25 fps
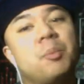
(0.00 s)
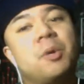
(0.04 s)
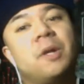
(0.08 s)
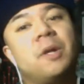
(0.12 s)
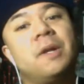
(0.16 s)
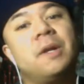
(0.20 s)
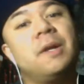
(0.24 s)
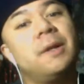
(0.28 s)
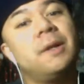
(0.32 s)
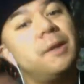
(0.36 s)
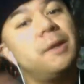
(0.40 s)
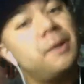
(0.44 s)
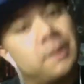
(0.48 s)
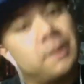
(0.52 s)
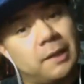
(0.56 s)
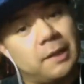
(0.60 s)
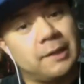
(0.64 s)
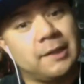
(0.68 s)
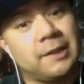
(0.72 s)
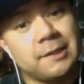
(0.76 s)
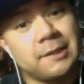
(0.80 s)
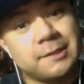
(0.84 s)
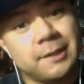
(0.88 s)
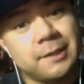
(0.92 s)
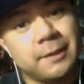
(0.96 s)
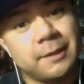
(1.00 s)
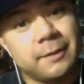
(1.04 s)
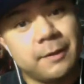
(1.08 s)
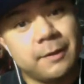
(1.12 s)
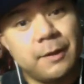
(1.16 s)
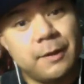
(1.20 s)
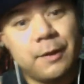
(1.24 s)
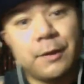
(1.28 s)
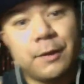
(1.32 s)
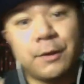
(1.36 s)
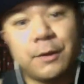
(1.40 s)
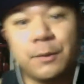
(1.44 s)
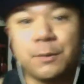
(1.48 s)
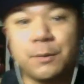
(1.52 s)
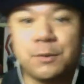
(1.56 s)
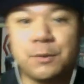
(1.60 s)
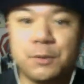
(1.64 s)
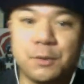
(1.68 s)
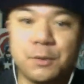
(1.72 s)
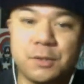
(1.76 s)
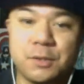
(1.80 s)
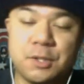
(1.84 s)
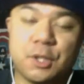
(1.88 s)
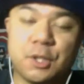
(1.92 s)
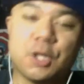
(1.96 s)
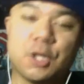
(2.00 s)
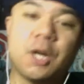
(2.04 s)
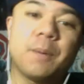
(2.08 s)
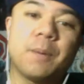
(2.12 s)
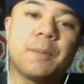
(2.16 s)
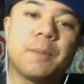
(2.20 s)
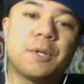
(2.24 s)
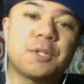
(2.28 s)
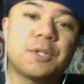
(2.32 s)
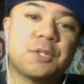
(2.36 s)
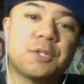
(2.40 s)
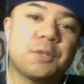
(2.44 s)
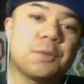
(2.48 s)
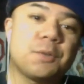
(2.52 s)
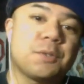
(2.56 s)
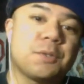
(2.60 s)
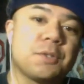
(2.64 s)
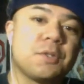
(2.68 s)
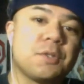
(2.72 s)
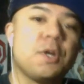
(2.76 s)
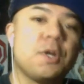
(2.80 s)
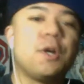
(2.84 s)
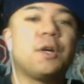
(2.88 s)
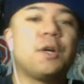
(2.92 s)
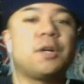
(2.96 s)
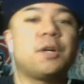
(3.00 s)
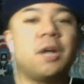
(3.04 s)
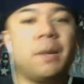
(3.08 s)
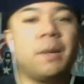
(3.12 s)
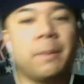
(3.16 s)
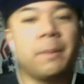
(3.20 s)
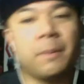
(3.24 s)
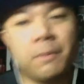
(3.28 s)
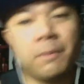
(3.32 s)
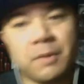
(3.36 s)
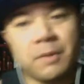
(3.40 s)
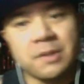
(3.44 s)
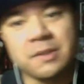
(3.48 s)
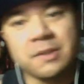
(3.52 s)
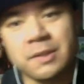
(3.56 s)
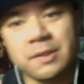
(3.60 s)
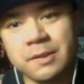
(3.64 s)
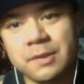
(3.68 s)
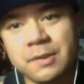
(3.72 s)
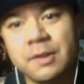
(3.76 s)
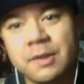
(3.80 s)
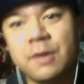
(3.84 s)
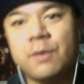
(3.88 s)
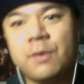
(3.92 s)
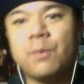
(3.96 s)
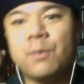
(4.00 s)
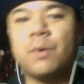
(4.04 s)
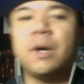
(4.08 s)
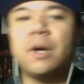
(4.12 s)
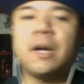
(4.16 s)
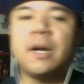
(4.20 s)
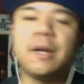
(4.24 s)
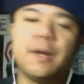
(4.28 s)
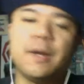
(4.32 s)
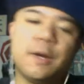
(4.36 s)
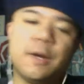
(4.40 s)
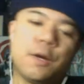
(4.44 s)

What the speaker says: But, like I said, there was always the common excuses, common reasons why.